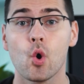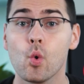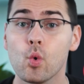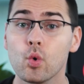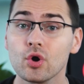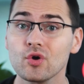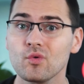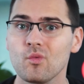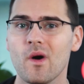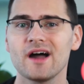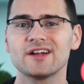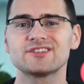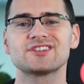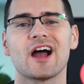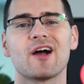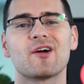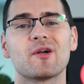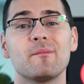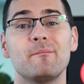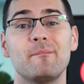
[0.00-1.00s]
or watch
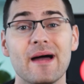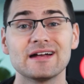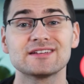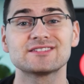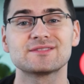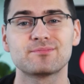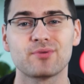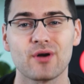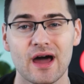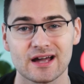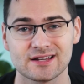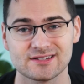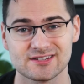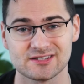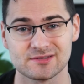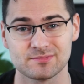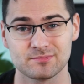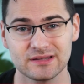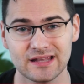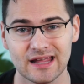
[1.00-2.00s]
our Best
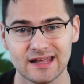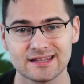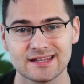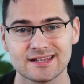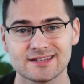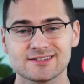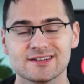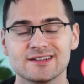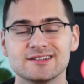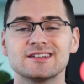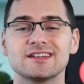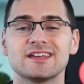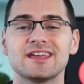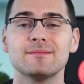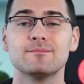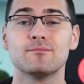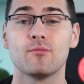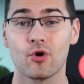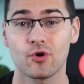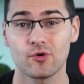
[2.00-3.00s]
Proxies playlist to
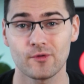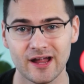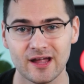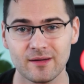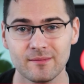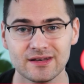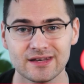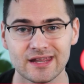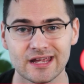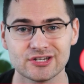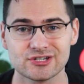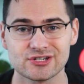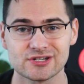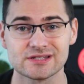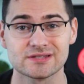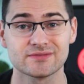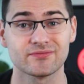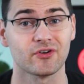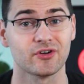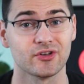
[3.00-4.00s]
get more
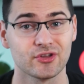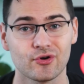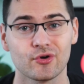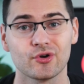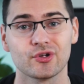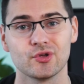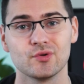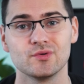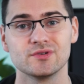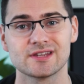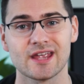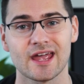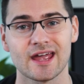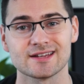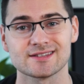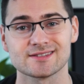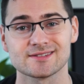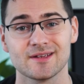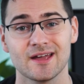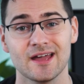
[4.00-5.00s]
recommendations for your use
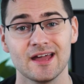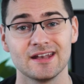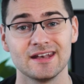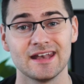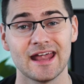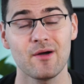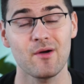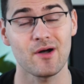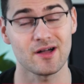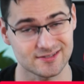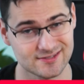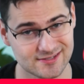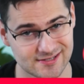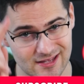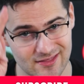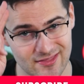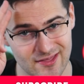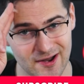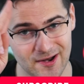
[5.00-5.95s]
case. Now I'll see you